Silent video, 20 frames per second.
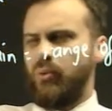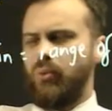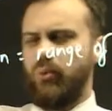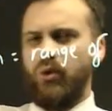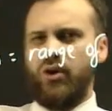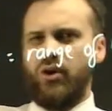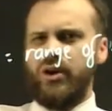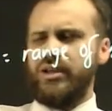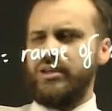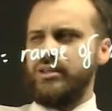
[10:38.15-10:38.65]

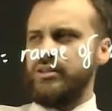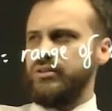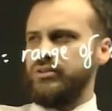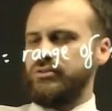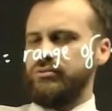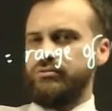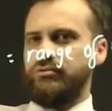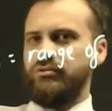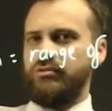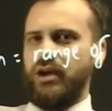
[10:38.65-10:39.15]
Why
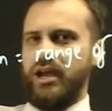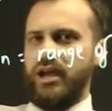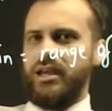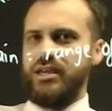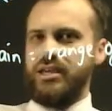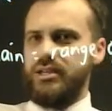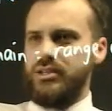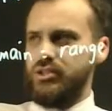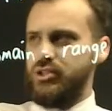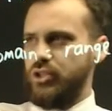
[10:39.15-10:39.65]
the
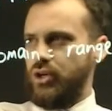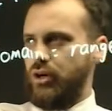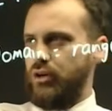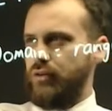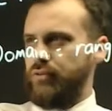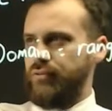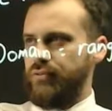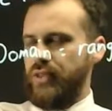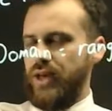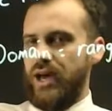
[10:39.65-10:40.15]
range
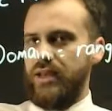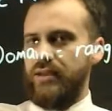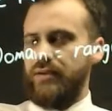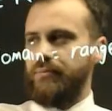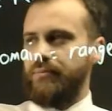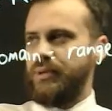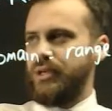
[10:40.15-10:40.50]
of that?